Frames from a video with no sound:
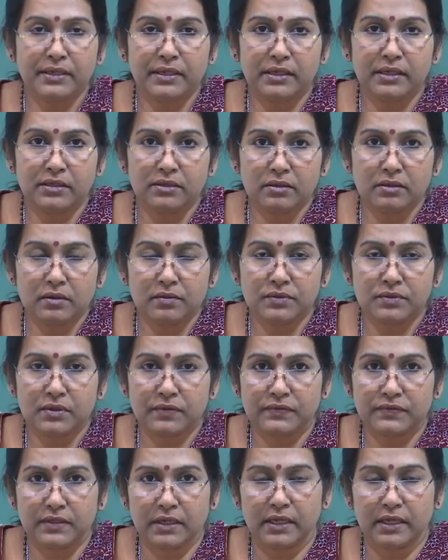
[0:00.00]
in terms
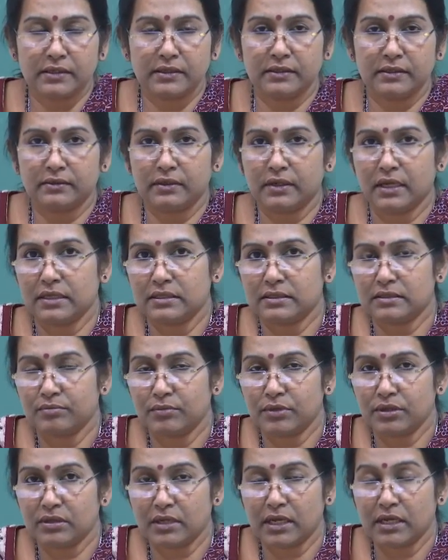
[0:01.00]
of selecting the
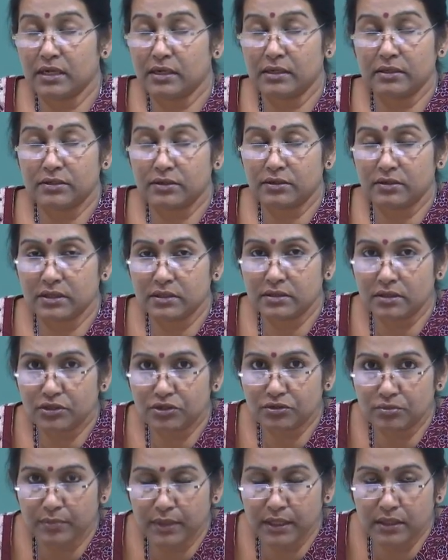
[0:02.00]
right
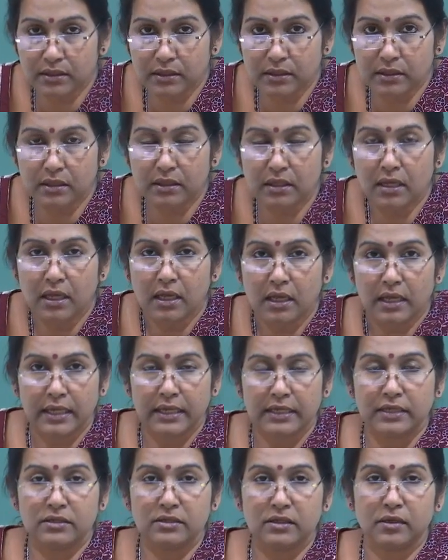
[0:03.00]
research method,
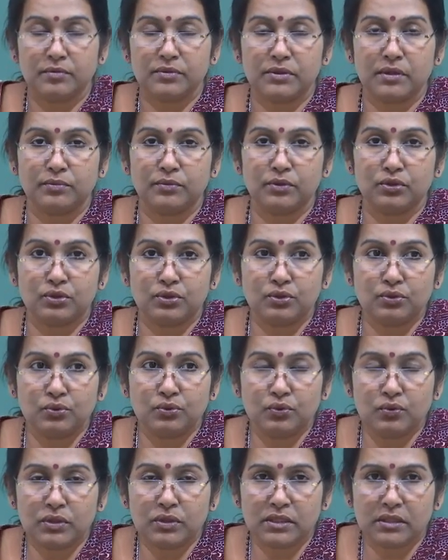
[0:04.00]
in terms of the
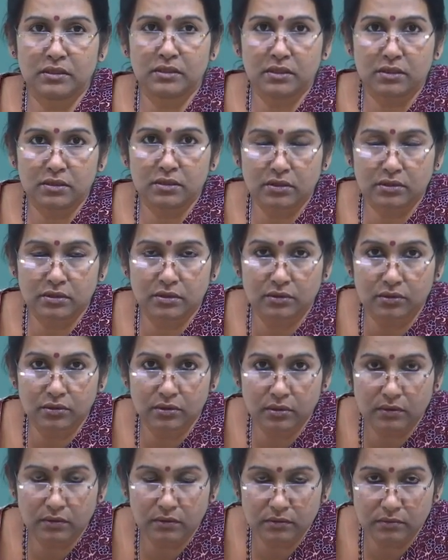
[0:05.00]
tools, in the
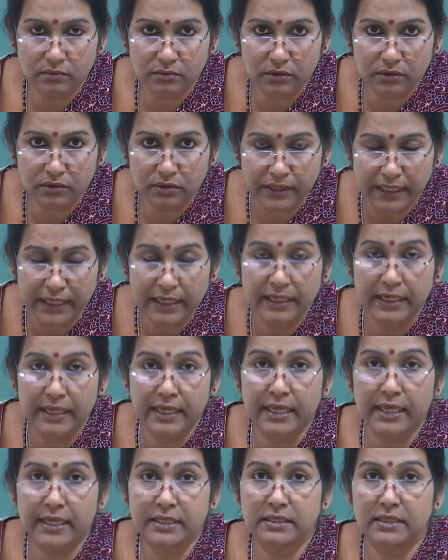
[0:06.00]

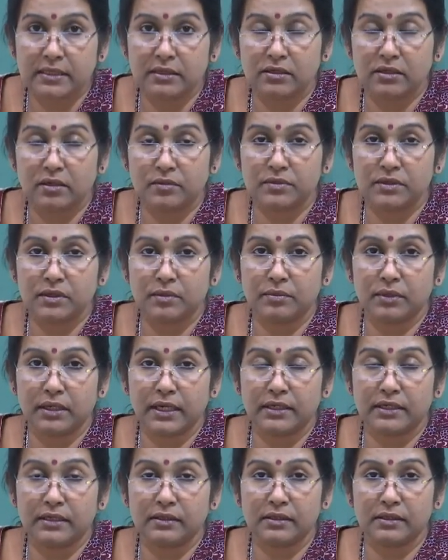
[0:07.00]
techniques, in terms of the
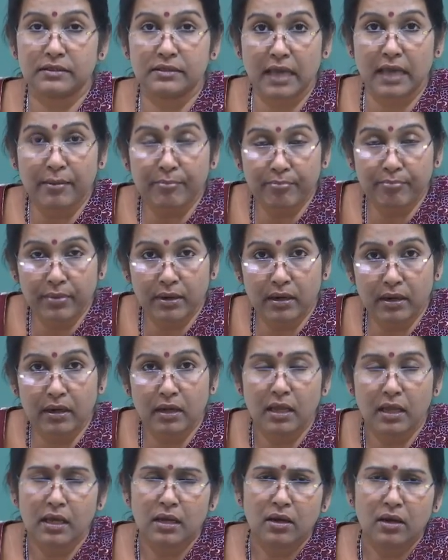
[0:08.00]
getting the sample,
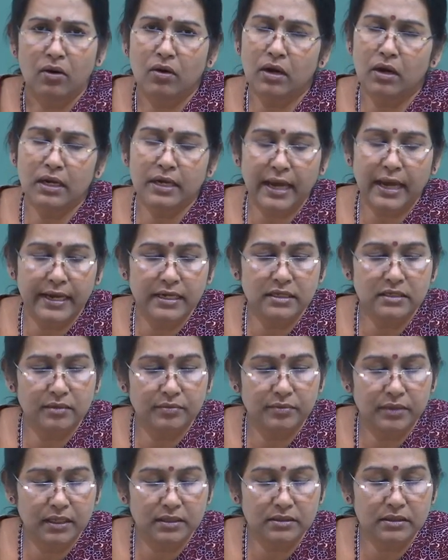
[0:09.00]
all kinds of
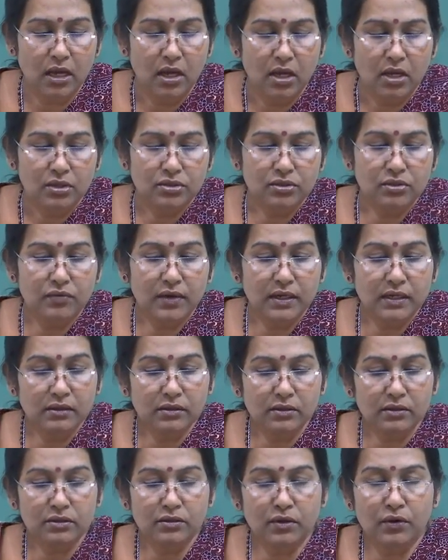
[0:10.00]
things. So, what is
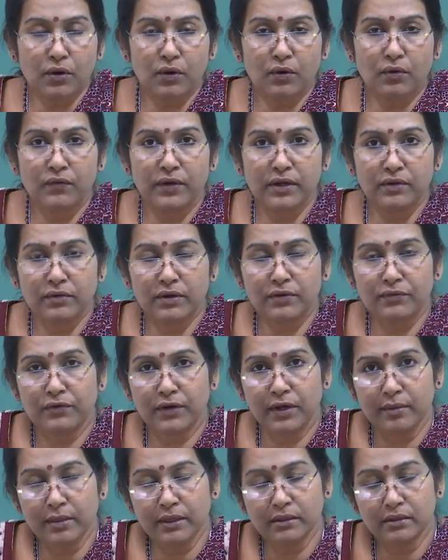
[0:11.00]
the when we are
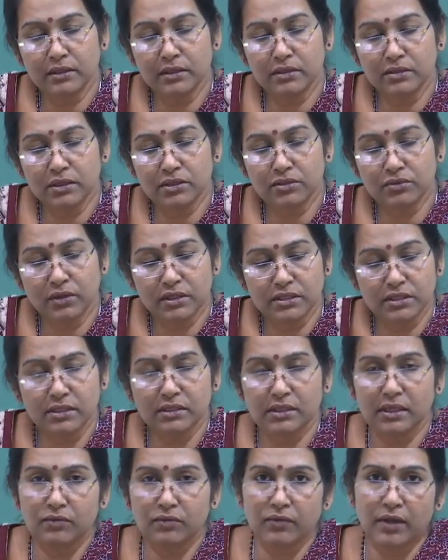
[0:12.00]
framing the research question,
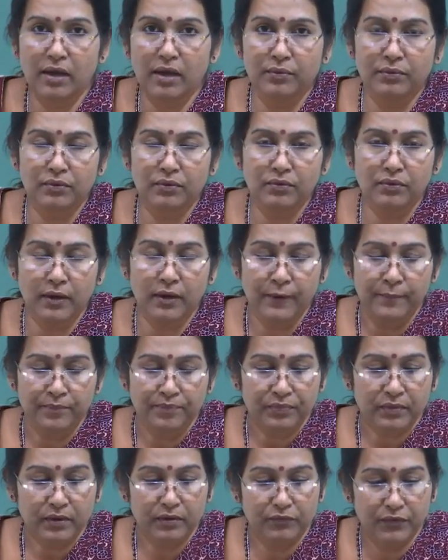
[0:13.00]
then we have to
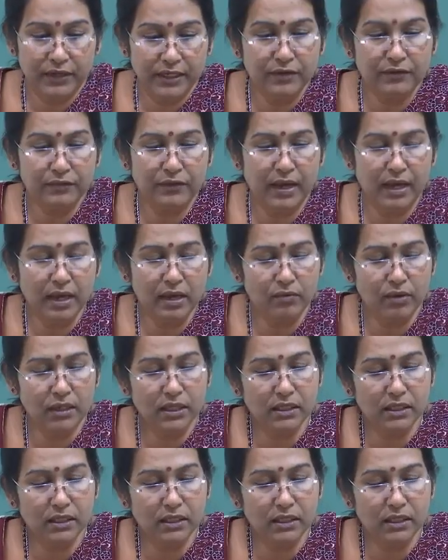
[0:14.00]
verify what